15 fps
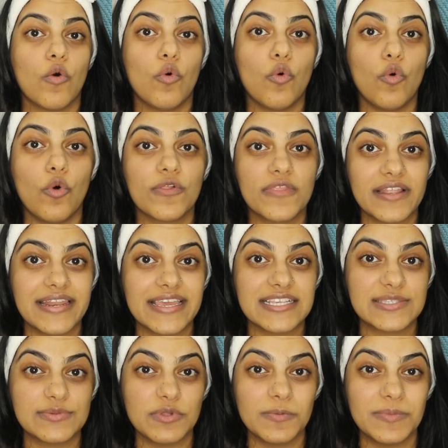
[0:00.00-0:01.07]
All the
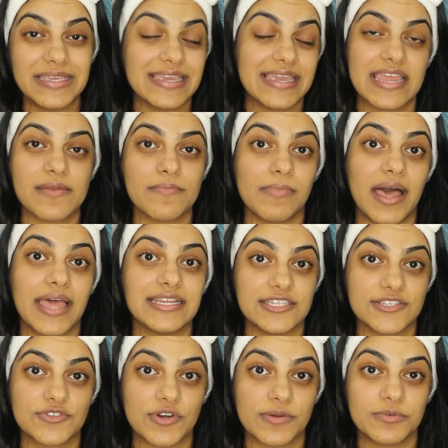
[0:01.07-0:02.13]
links will be in my
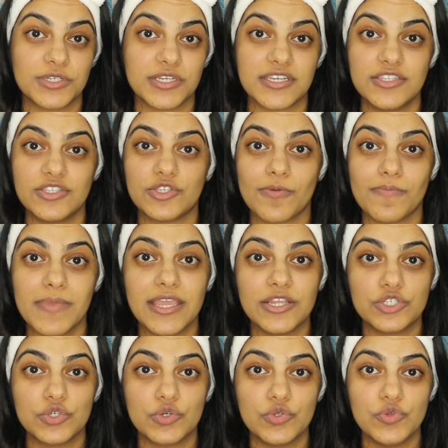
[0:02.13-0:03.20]
description, so make
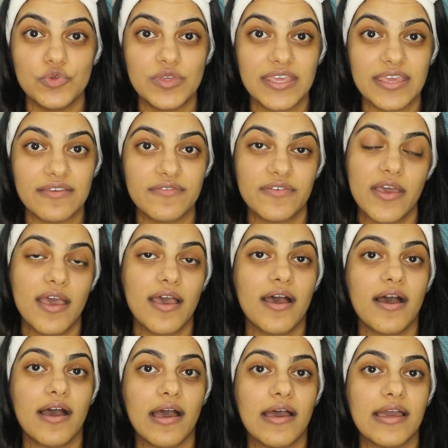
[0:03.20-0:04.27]
sure you give
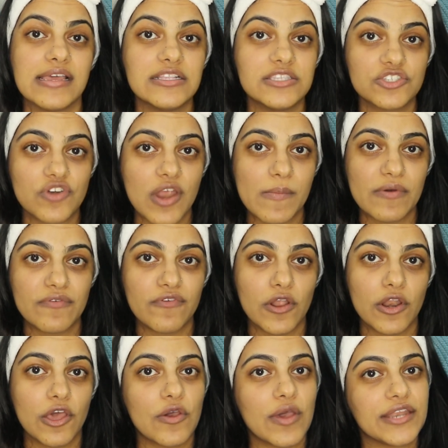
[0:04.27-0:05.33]
her Instagram a
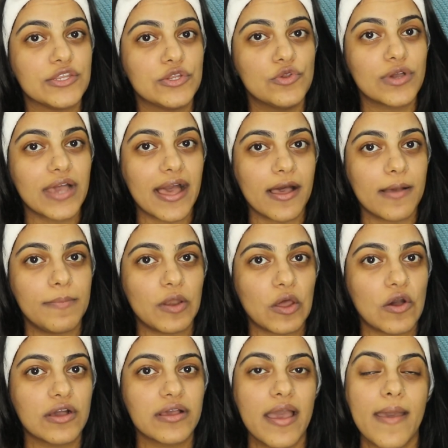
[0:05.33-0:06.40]
follow and you look at her
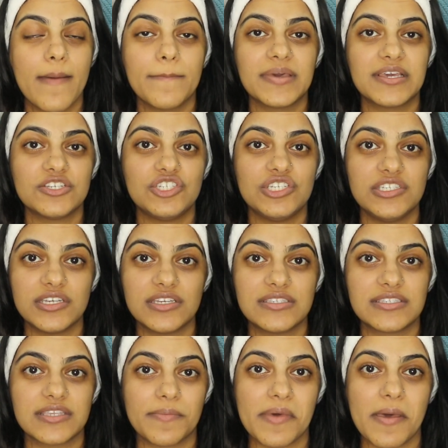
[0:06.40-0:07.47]
blog, because she does
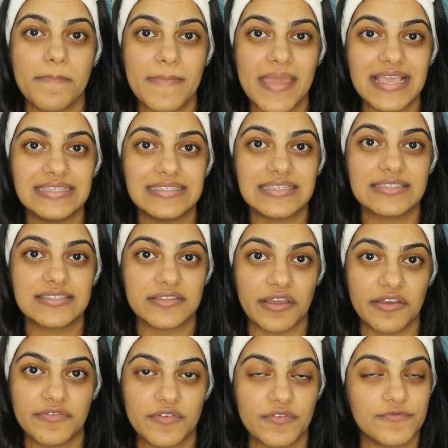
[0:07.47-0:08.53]
some amazing
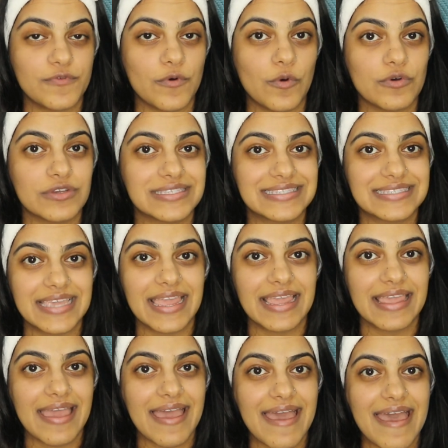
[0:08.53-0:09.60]
stuff for
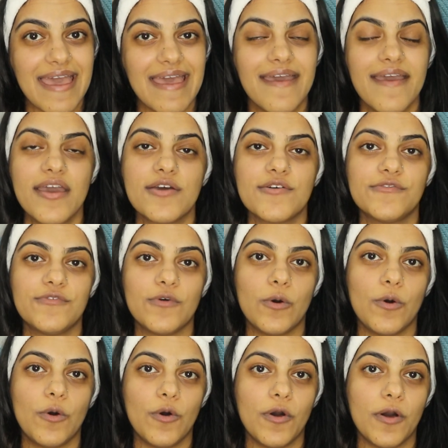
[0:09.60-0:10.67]
skincare,
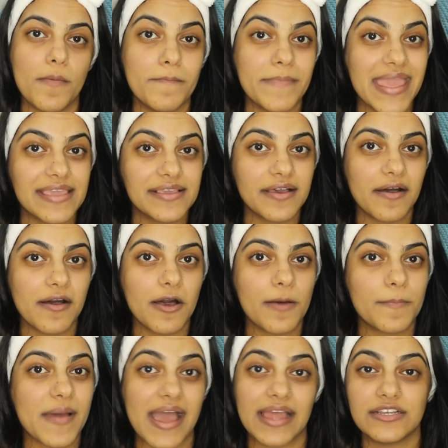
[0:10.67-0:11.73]
for
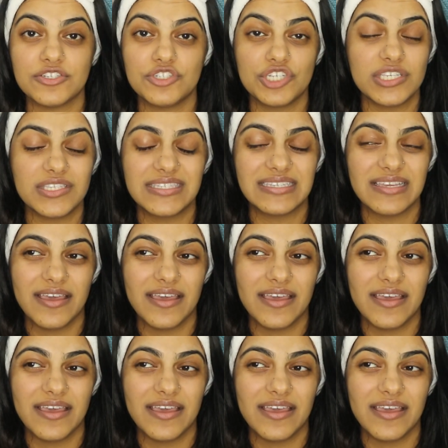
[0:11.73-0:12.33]
makeup, and just